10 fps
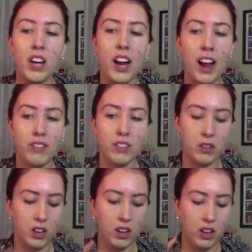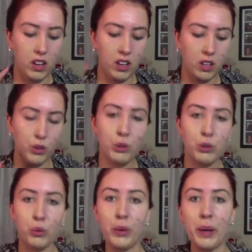I have to use
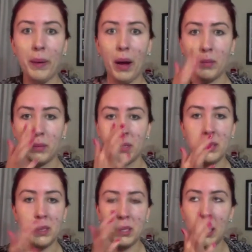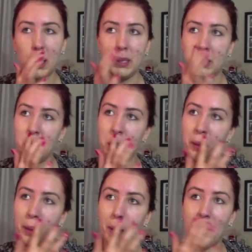3 pumps just
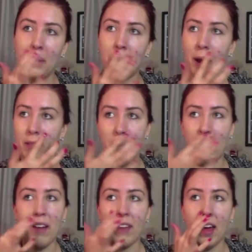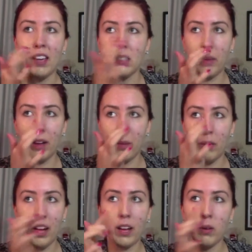to cover my face. By
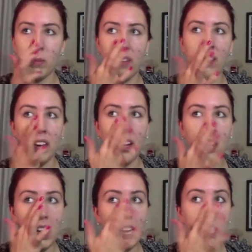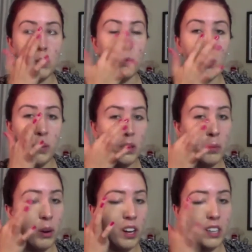applying it with my finger, it's warming the
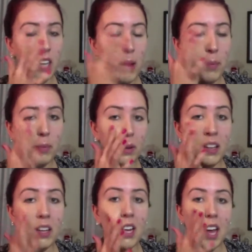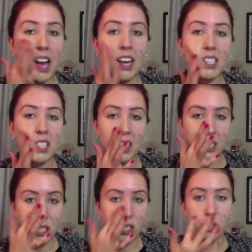product up and it's going to
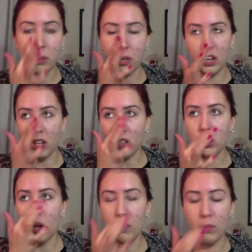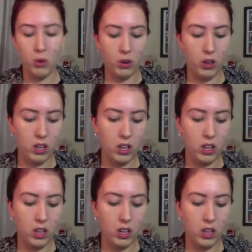distribute it a lot more.